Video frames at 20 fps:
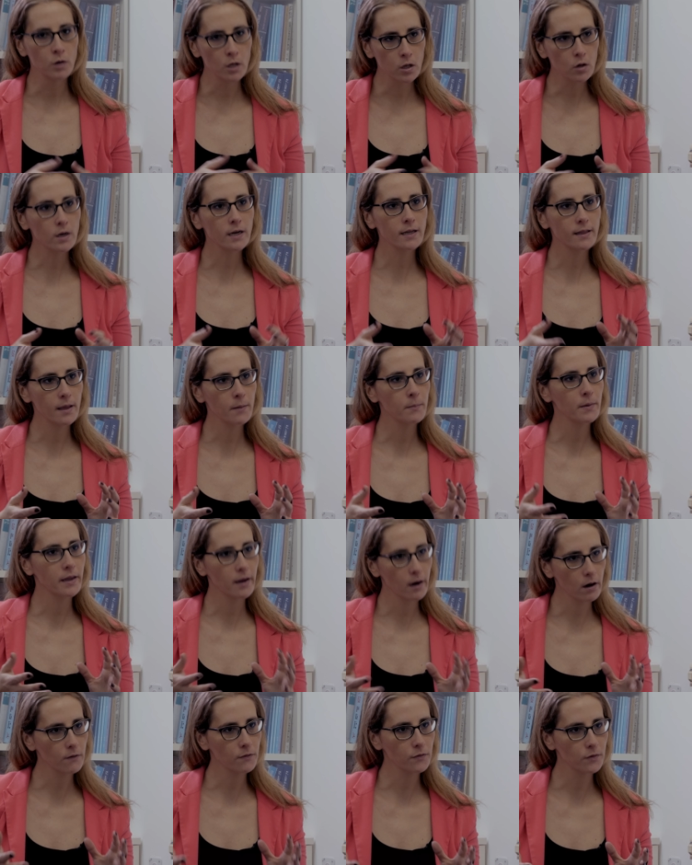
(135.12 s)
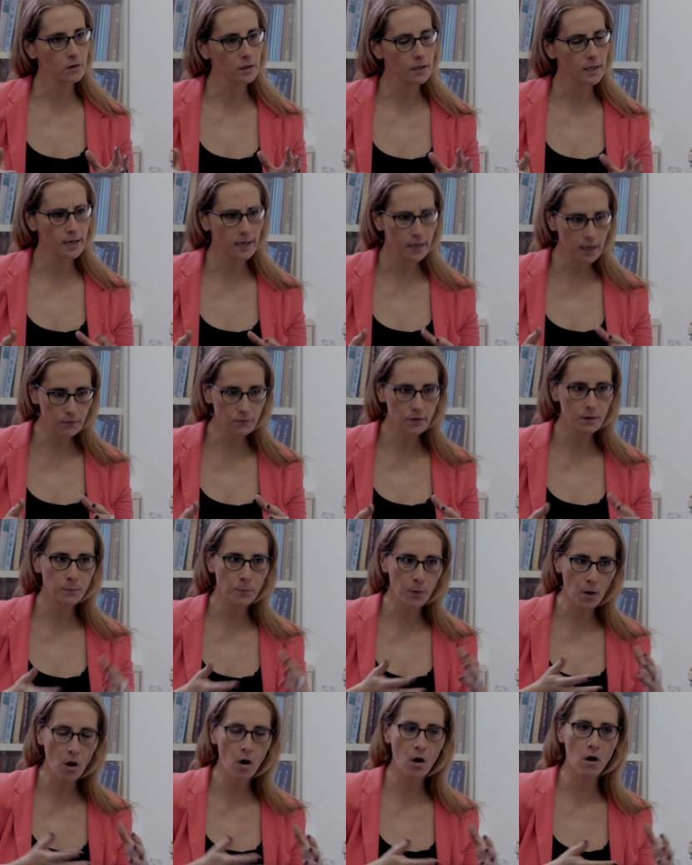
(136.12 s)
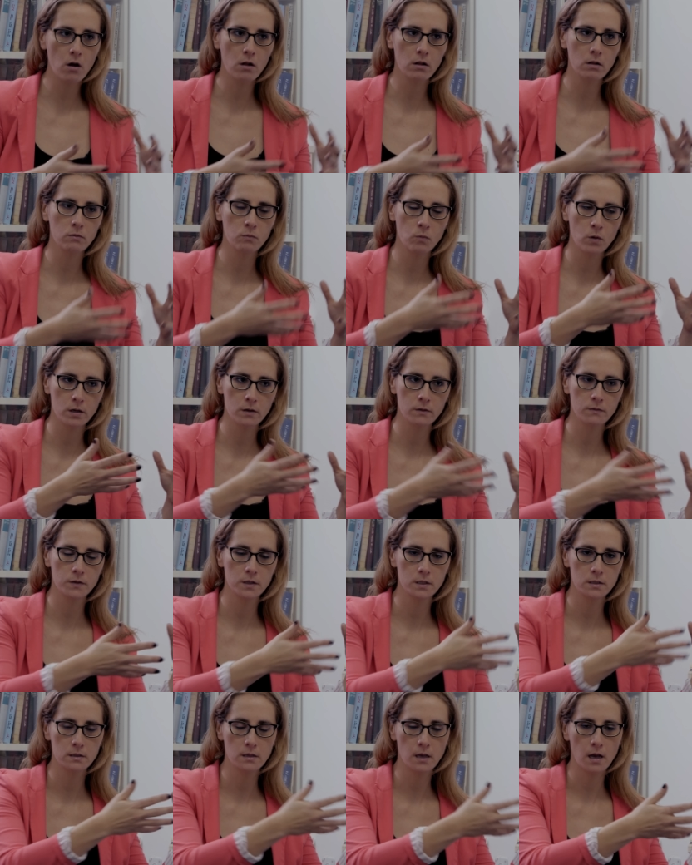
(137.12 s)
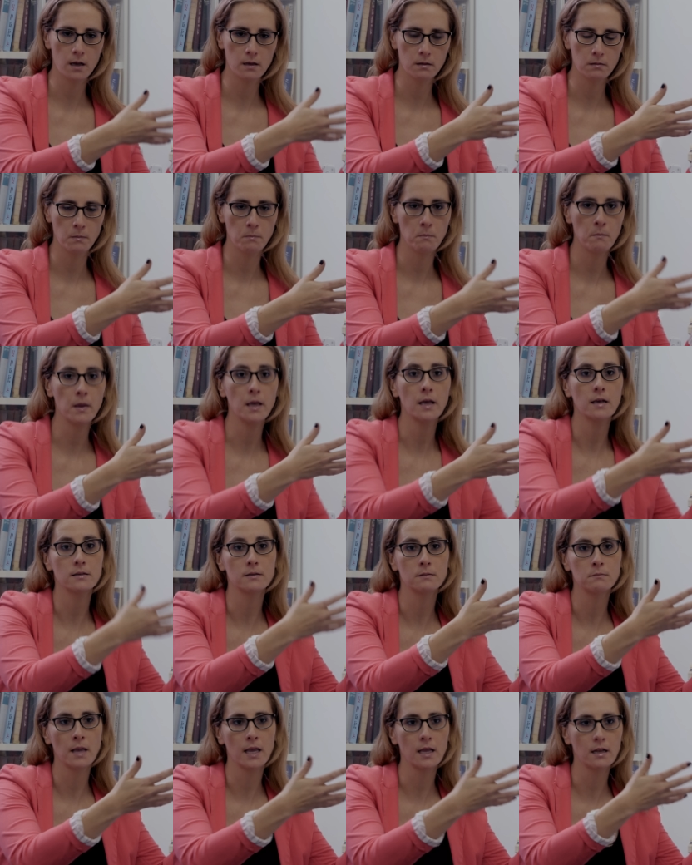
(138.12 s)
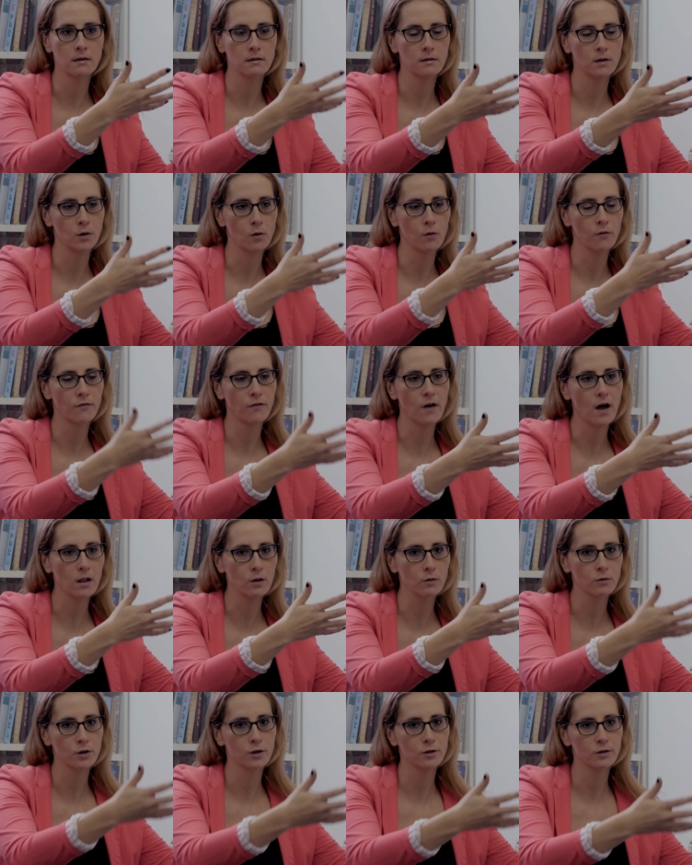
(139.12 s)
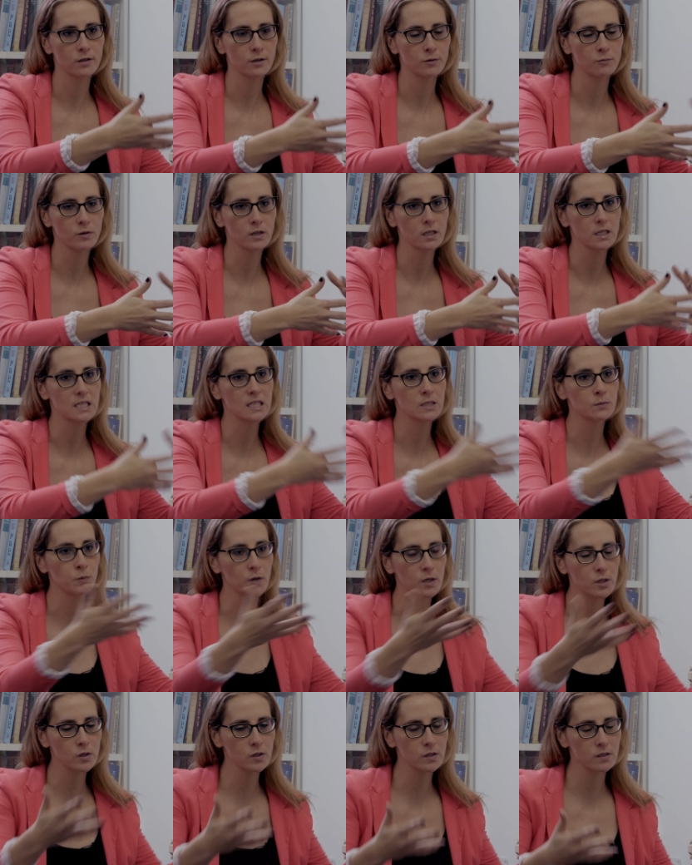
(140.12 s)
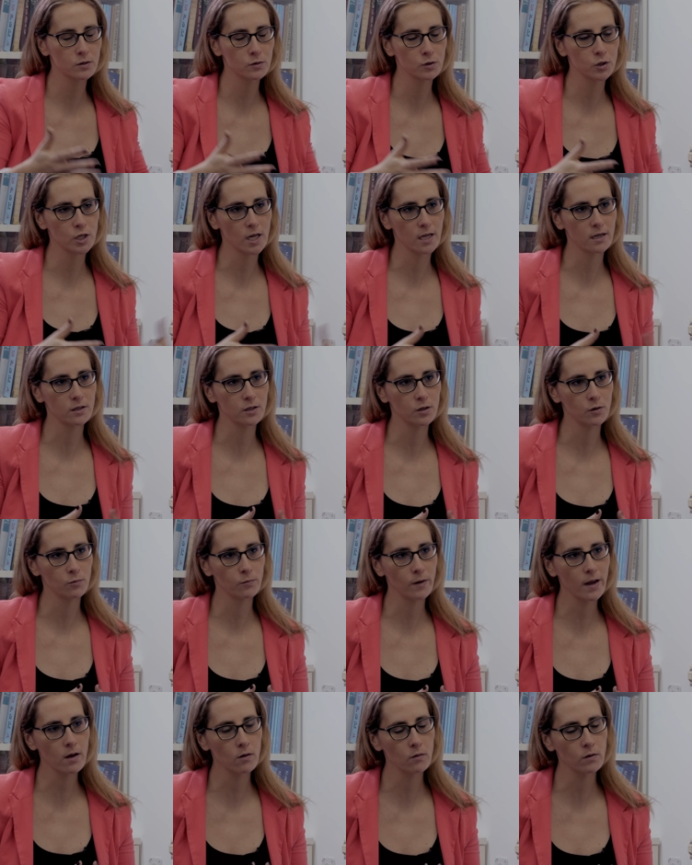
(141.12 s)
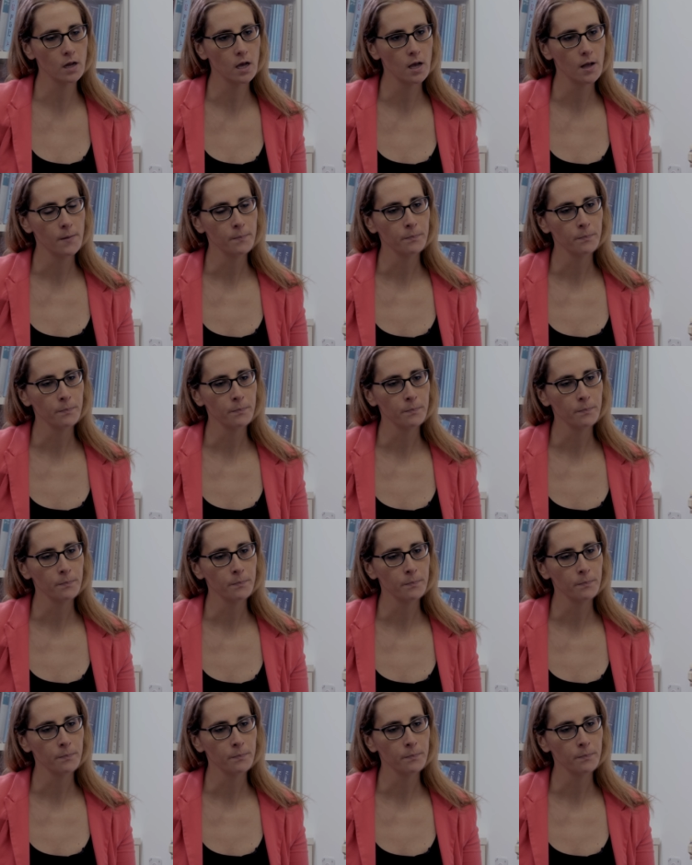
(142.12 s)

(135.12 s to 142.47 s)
we look at them carefully, and even Paul, one of his, uh, the, his main you know, follower that really spreads Christianity around,